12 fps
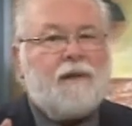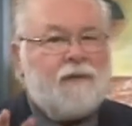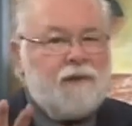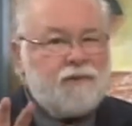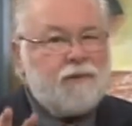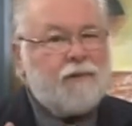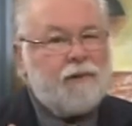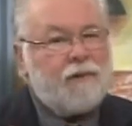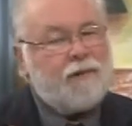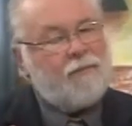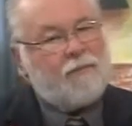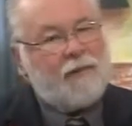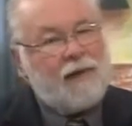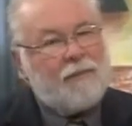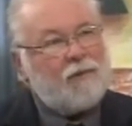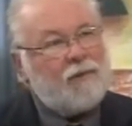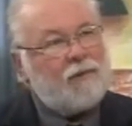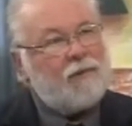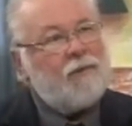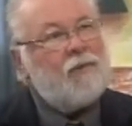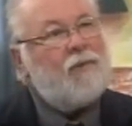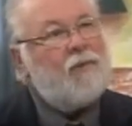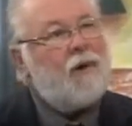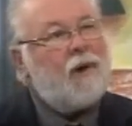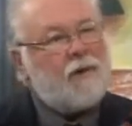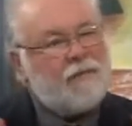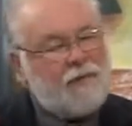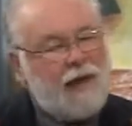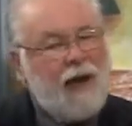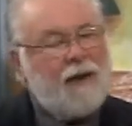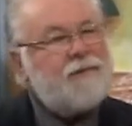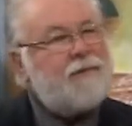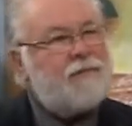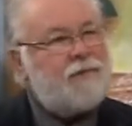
These are the people who are of the house of